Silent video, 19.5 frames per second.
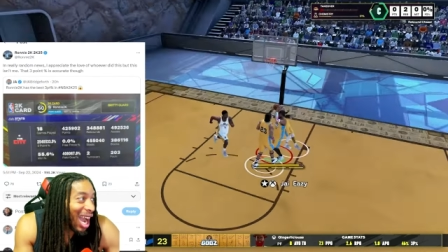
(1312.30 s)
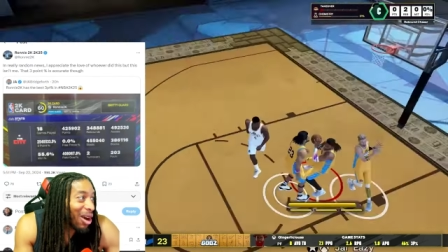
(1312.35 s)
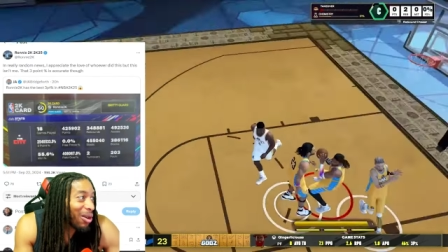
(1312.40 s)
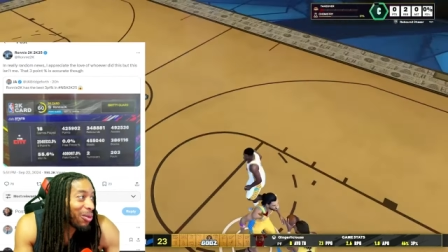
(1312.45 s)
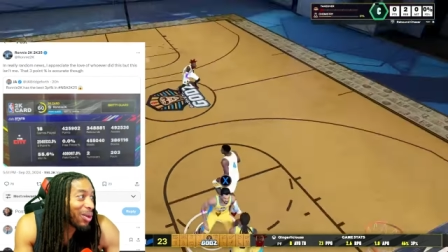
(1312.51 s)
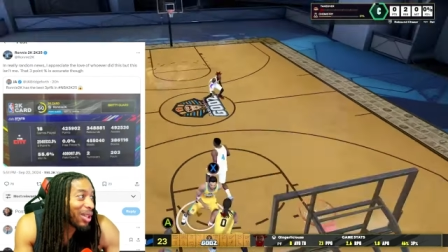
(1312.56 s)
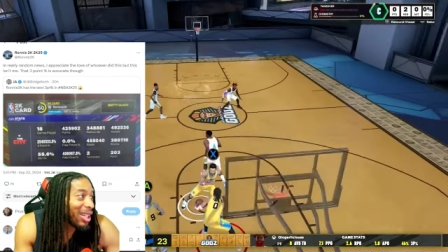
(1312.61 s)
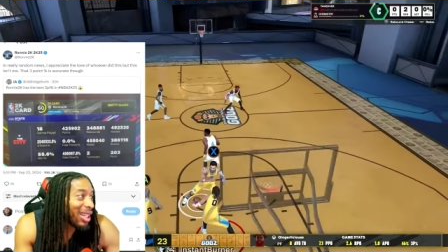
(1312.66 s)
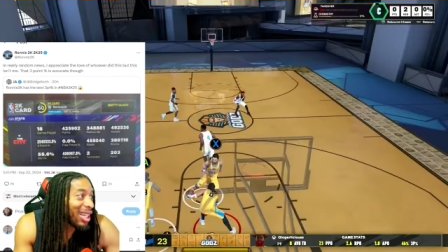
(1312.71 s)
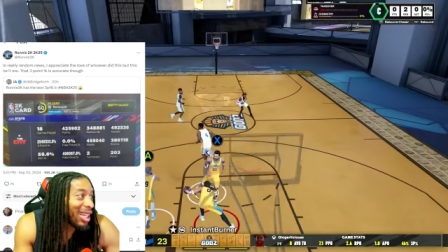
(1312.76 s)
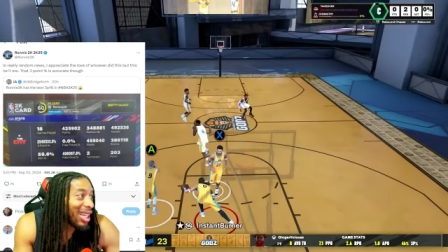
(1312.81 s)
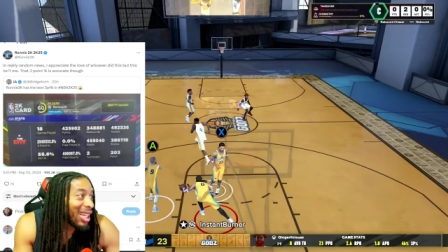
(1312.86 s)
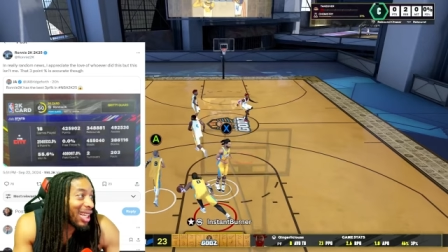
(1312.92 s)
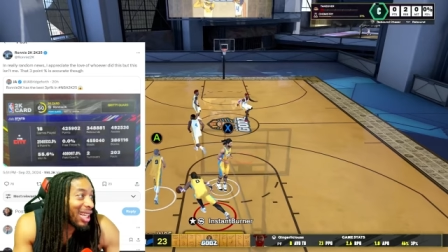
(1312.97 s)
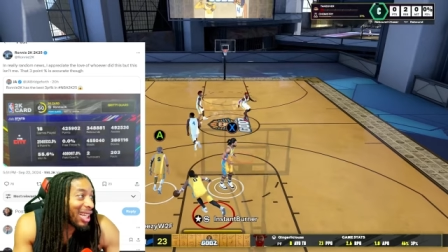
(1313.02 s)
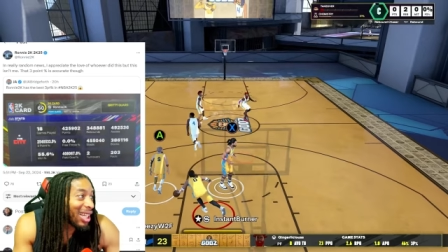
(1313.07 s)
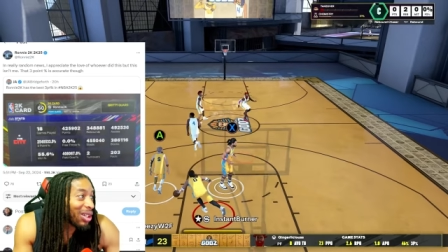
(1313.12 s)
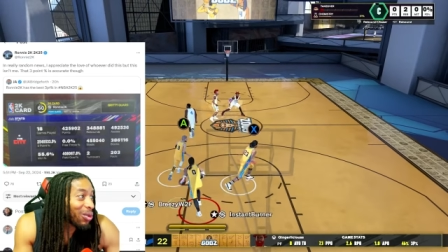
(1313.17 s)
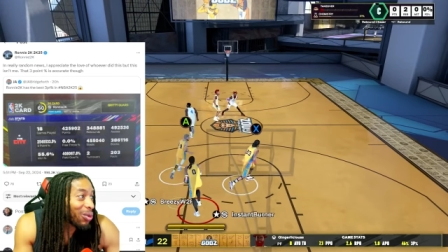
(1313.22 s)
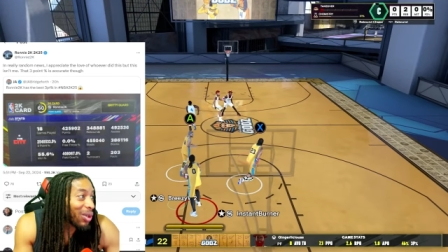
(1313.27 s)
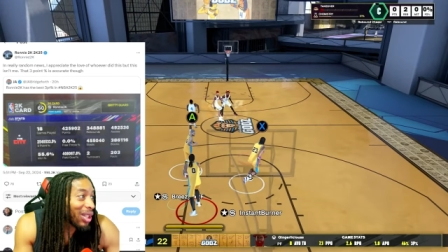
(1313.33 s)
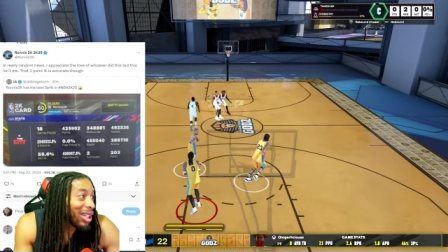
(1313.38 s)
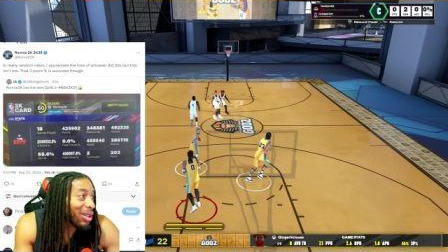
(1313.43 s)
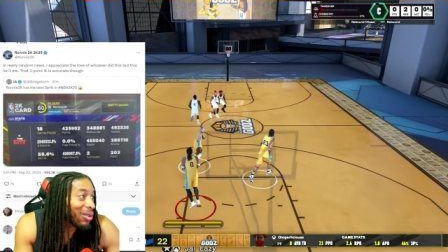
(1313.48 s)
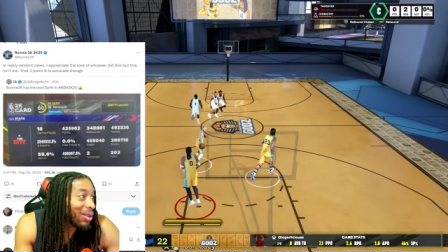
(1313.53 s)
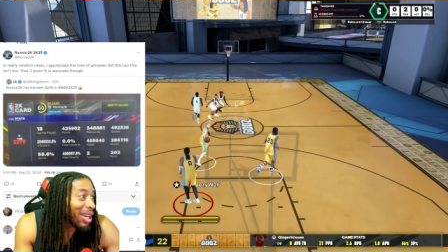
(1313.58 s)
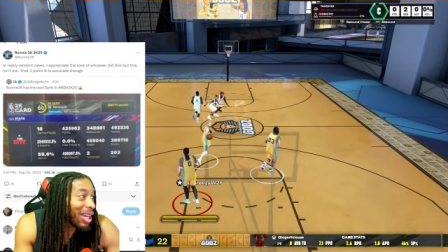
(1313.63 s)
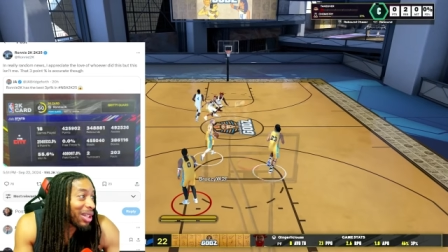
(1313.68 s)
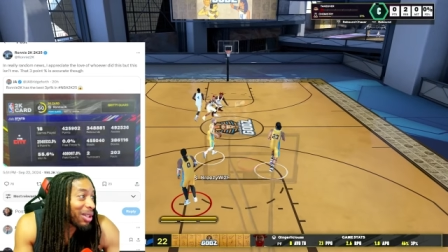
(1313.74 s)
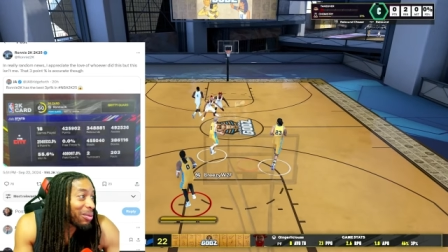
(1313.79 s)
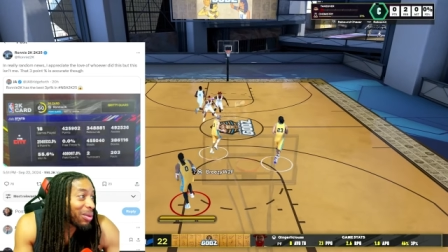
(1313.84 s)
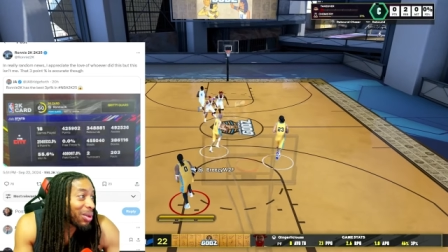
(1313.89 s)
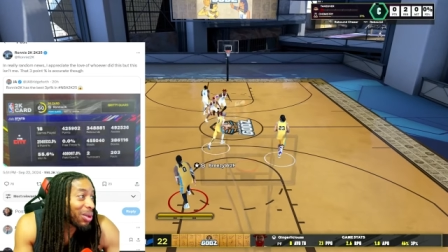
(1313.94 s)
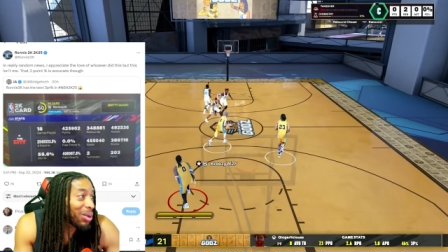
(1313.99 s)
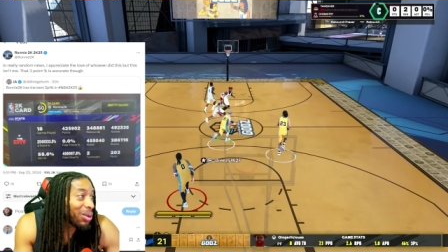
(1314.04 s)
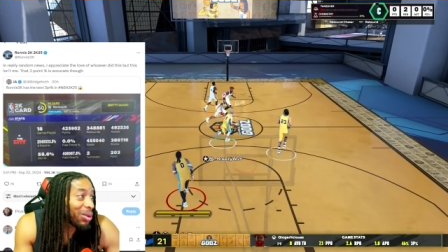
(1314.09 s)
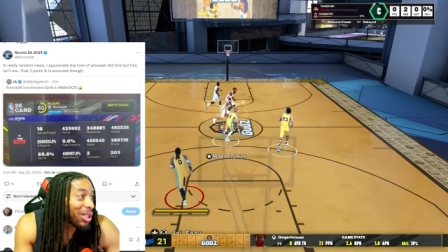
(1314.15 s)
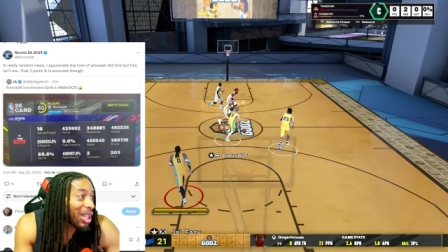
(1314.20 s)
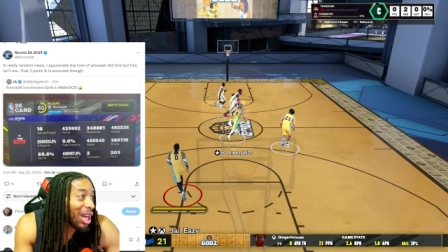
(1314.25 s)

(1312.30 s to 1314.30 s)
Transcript: I really in really random news,